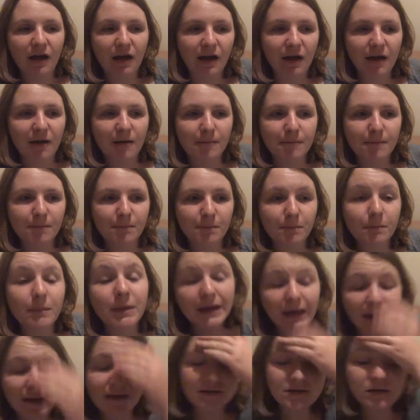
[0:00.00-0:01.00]
Um,
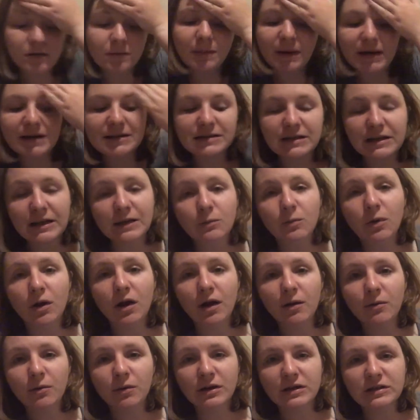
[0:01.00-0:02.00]
but yeah, so basically
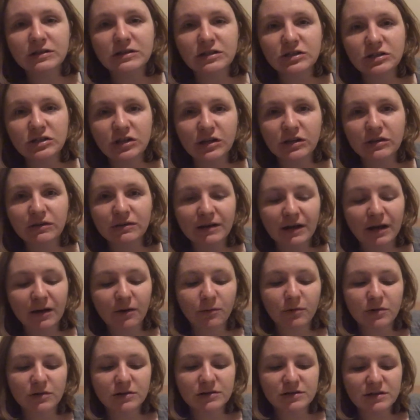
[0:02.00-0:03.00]
what I wanted to show you
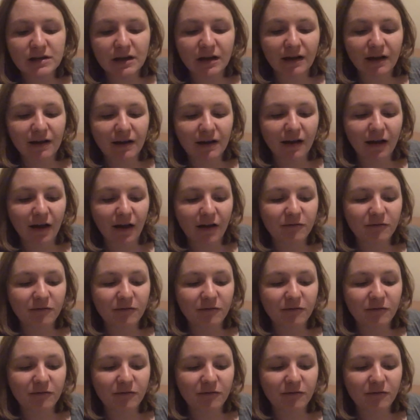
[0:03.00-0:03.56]
now was uh,